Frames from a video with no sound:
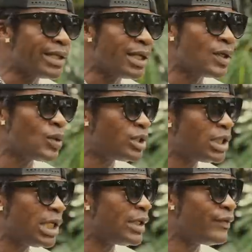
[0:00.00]
I know she
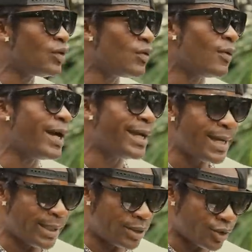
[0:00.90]
not even know why
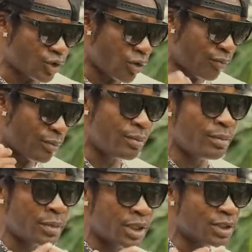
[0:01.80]
night, you know, so
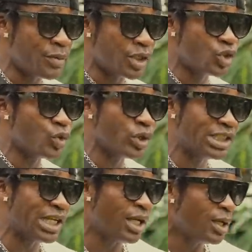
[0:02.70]
I just make sure,
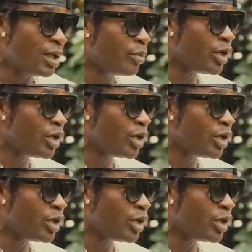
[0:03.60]
say, I